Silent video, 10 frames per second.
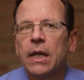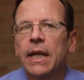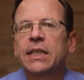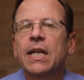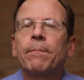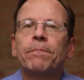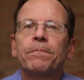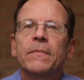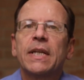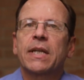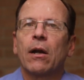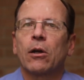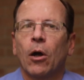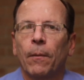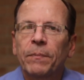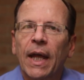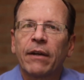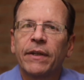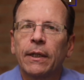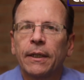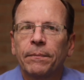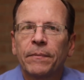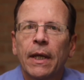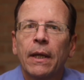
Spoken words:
Next up is Caracol out of Italy.